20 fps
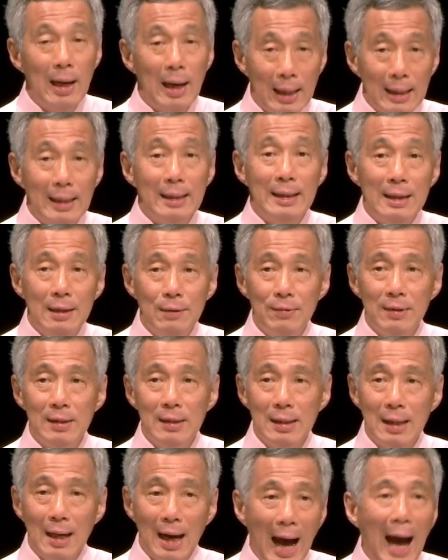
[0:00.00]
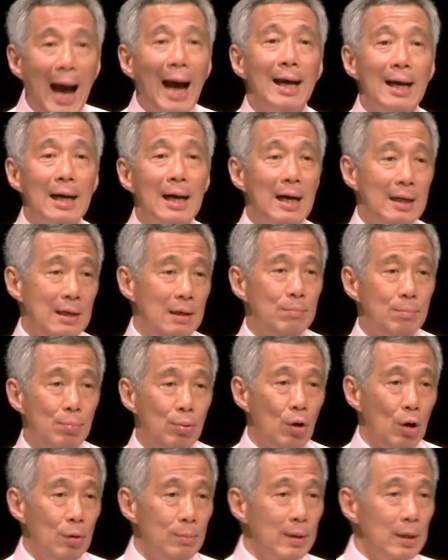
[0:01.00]
and even higher
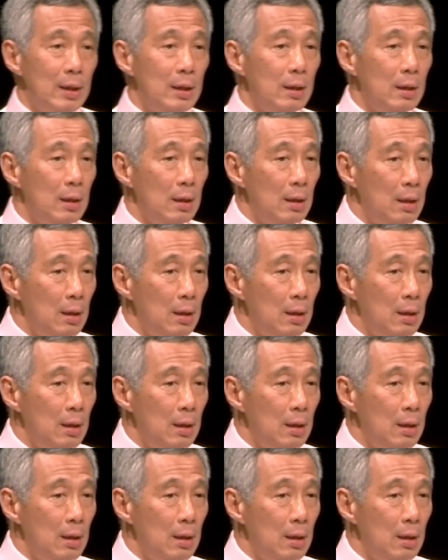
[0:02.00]
unemployment.